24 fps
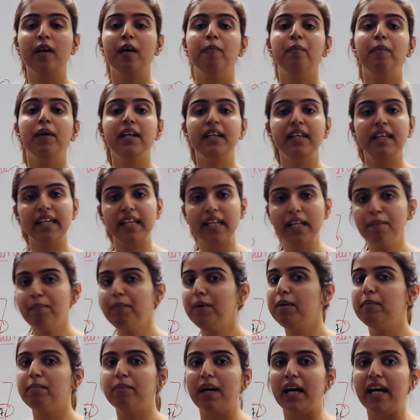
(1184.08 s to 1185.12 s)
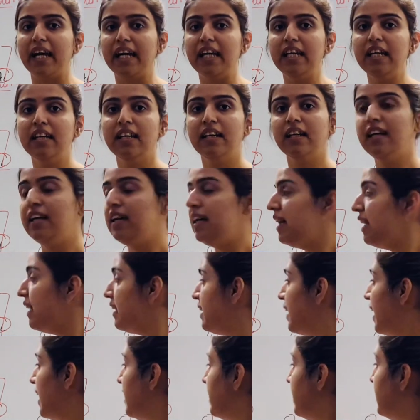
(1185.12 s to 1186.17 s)
But keep in mind
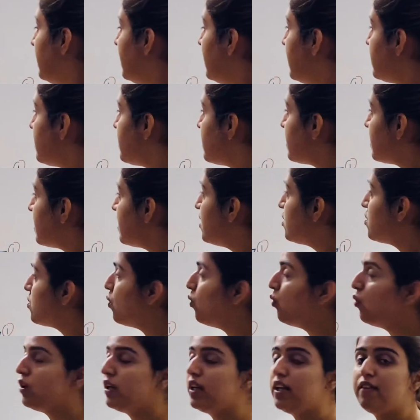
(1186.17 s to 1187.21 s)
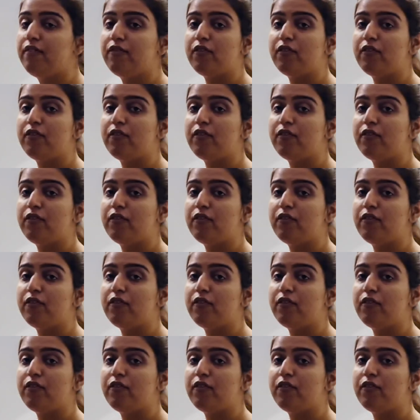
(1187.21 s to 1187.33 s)
that this is only